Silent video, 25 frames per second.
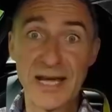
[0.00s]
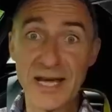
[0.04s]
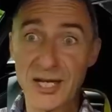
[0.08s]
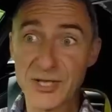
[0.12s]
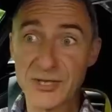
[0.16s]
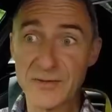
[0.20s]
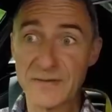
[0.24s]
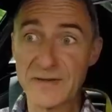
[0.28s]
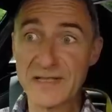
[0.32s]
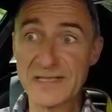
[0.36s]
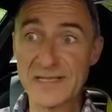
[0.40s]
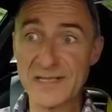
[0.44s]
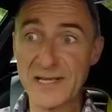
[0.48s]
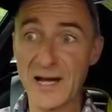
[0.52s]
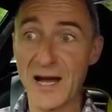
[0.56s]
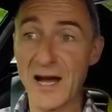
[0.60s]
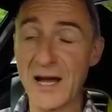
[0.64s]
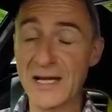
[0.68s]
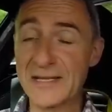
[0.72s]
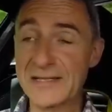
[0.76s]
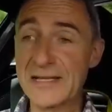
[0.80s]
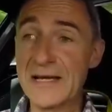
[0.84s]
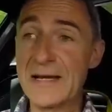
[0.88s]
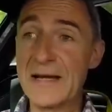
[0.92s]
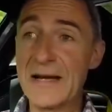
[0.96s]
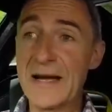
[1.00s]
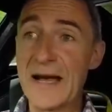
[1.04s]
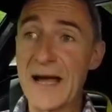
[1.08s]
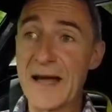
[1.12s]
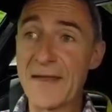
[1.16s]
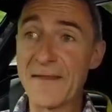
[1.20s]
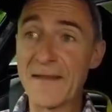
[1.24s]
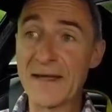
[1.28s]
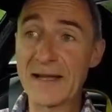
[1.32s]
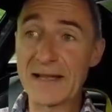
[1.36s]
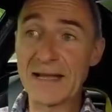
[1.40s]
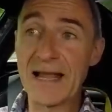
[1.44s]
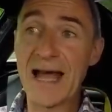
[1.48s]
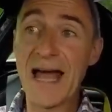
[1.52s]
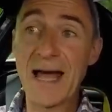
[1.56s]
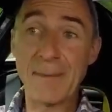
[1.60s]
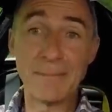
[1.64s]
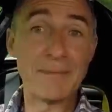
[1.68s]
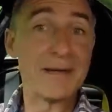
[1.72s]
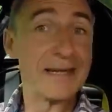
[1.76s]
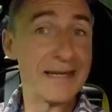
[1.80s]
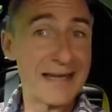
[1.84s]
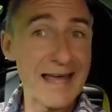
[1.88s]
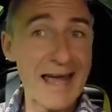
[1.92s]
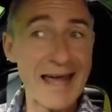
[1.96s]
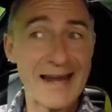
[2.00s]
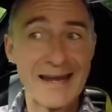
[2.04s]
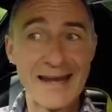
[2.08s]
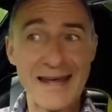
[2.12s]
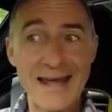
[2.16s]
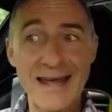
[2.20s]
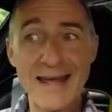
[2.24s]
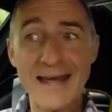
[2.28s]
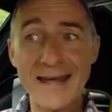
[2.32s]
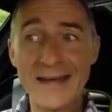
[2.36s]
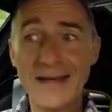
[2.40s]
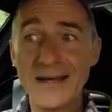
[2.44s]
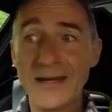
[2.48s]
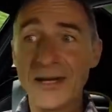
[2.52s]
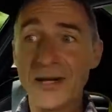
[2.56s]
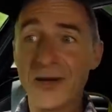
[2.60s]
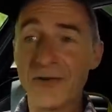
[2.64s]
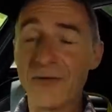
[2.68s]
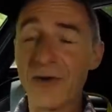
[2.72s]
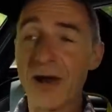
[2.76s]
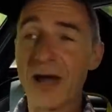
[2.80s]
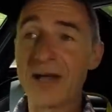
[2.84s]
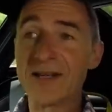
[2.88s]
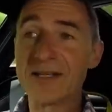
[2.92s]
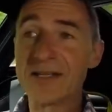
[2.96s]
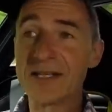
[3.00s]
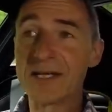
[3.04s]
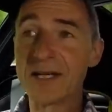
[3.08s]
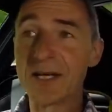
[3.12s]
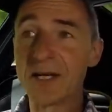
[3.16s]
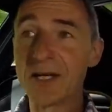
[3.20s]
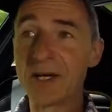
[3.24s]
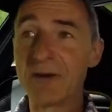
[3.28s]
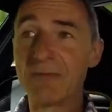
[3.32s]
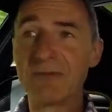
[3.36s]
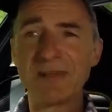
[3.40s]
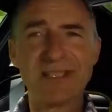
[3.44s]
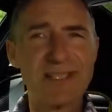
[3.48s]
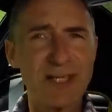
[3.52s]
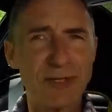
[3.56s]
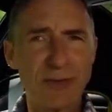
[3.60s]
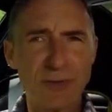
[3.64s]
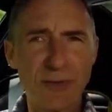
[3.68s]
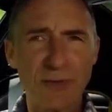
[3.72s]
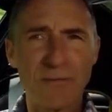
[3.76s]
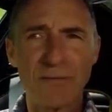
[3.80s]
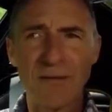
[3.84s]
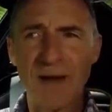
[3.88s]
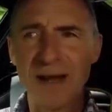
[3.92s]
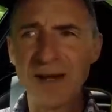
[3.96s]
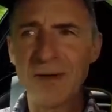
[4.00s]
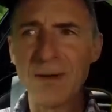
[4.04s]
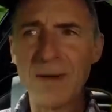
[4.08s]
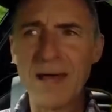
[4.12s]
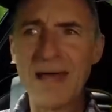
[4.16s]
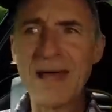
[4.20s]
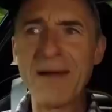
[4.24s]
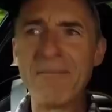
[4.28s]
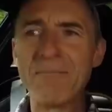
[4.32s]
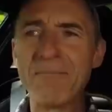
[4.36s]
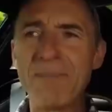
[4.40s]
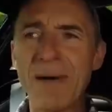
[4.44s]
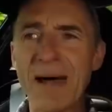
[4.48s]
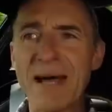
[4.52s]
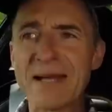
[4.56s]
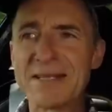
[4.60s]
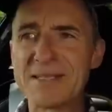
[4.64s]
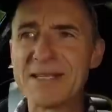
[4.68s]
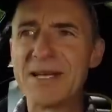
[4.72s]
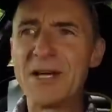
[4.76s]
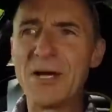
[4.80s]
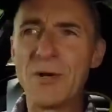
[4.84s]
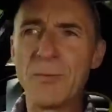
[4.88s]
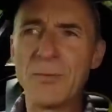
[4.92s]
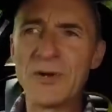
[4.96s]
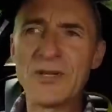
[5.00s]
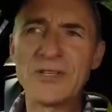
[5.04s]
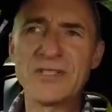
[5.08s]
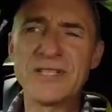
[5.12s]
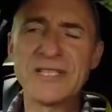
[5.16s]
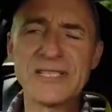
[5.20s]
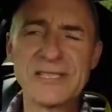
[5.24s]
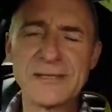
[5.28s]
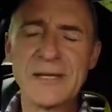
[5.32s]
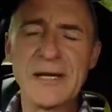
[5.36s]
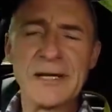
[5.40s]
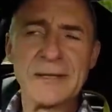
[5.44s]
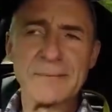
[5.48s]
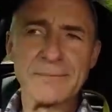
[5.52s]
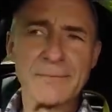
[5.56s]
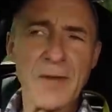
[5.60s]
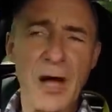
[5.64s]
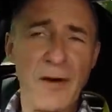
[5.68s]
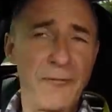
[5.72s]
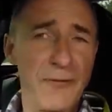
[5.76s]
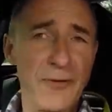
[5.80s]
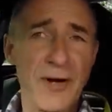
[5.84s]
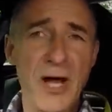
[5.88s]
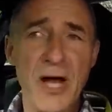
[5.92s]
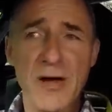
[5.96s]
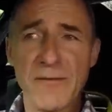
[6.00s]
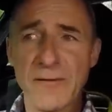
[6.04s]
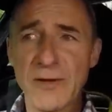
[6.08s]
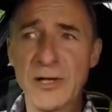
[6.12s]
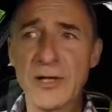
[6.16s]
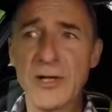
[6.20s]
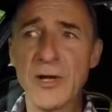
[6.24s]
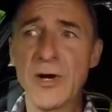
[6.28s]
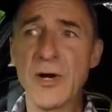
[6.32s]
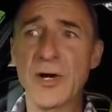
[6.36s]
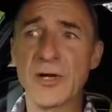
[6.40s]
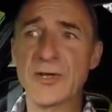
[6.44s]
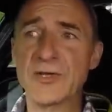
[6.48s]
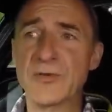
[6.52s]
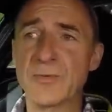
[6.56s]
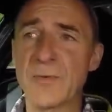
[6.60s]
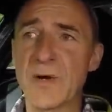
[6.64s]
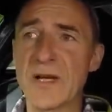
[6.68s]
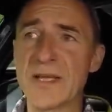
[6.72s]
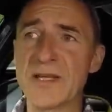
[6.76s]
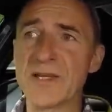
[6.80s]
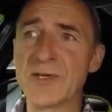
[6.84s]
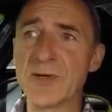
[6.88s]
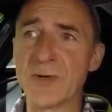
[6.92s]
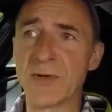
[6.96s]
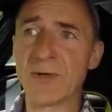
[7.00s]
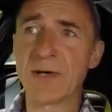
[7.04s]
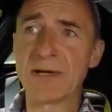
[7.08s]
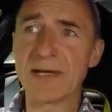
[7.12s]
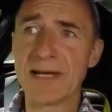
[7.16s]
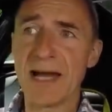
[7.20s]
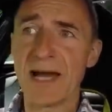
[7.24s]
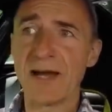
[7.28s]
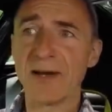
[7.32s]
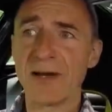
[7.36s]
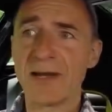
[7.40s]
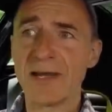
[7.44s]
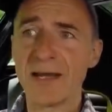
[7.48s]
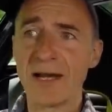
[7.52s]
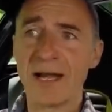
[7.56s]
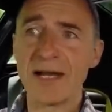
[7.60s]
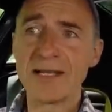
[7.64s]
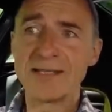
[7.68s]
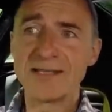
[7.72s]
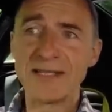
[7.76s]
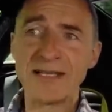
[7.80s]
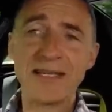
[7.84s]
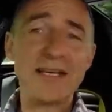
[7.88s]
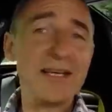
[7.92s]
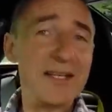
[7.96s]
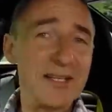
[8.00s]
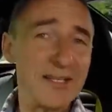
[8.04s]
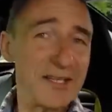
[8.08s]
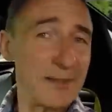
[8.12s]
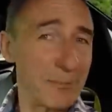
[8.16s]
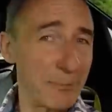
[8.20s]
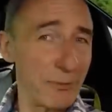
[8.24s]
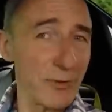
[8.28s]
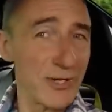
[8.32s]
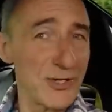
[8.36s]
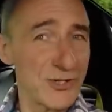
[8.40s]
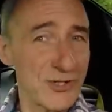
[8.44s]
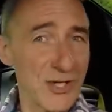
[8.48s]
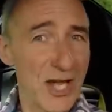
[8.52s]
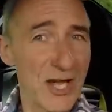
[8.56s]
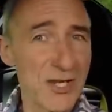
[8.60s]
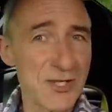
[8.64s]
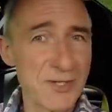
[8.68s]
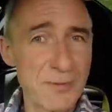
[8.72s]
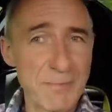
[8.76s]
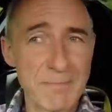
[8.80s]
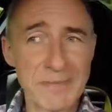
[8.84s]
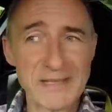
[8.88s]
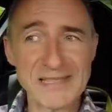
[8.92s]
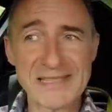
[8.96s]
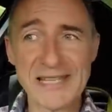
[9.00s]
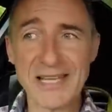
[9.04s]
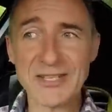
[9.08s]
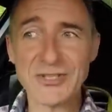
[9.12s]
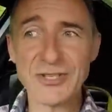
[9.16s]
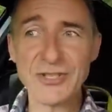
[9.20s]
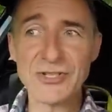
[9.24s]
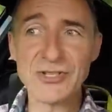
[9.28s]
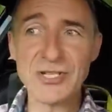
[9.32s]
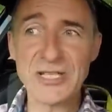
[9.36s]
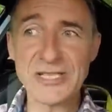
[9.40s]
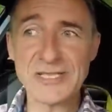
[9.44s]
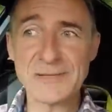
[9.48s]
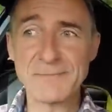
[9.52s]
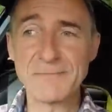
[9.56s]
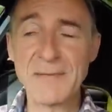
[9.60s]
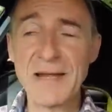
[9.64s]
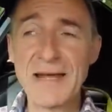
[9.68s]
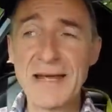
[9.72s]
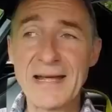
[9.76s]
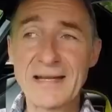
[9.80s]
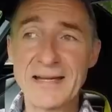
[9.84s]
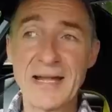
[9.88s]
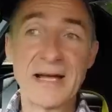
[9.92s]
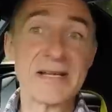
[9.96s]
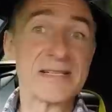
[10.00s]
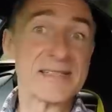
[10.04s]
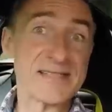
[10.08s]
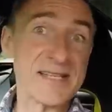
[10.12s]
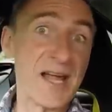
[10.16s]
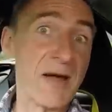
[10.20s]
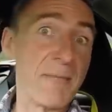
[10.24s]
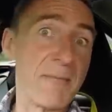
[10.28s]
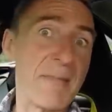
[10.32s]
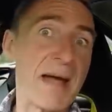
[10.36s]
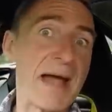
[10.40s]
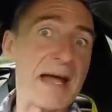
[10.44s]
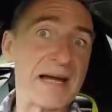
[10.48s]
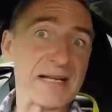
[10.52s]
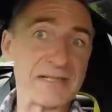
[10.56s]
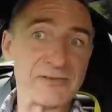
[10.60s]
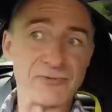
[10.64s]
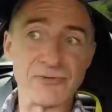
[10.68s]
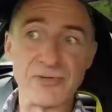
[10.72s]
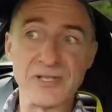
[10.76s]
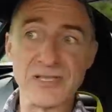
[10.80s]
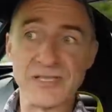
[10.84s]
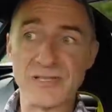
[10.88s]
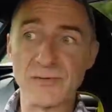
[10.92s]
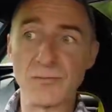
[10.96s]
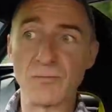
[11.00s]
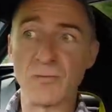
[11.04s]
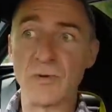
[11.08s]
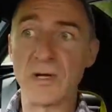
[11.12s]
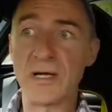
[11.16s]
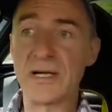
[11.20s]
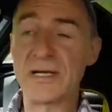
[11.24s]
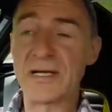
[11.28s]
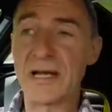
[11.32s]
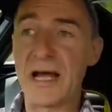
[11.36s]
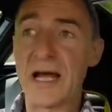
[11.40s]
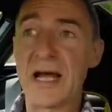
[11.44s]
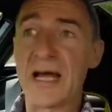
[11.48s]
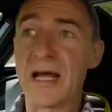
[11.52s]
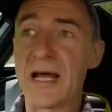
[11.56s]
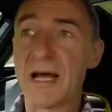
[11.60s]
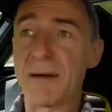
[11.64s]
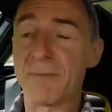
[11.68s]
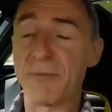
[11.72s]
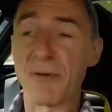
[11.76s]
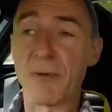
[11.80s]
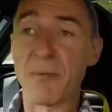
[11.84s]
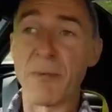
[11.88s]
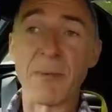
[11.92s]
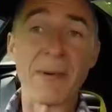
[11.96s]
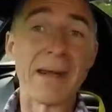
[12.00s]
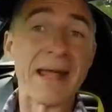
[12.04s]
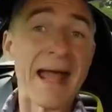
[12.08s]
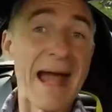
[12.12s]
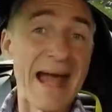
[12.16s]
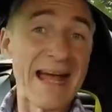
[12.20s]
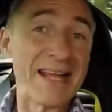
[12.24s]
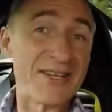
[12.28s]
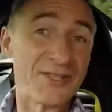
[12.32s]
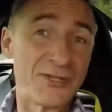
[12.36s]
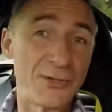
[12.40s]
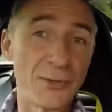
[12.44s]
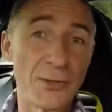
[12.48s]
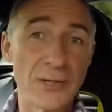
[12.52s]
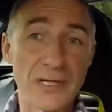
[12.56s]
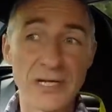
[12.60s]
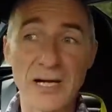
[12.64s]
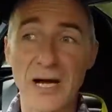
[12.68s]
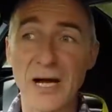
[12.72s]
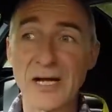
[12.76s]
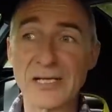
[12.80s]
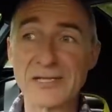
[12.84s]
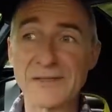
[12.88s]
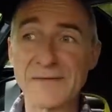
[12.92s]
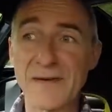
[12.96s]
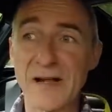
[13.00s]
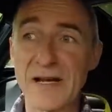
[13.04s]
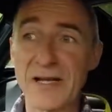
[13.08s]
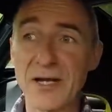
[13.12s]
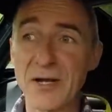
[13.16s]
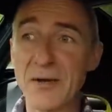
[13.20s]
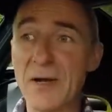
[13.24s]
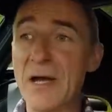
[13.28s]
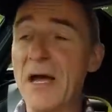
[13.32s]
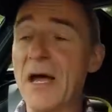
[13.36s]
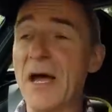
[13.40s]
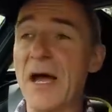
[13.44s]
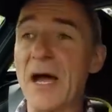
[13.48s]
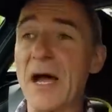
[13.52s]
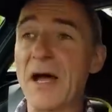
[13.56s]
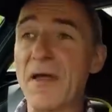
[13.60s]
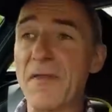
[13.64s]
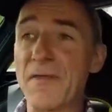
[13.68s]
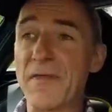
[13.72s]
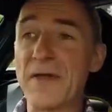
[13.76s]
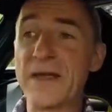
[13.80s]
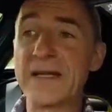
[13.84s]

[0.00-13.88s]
to each of its cars, and that'll happen again here, creating a residual value impact which is often overlooked when you're calculating depreciation percentages. Now, some extras will uh, probably add to your car's value, uh,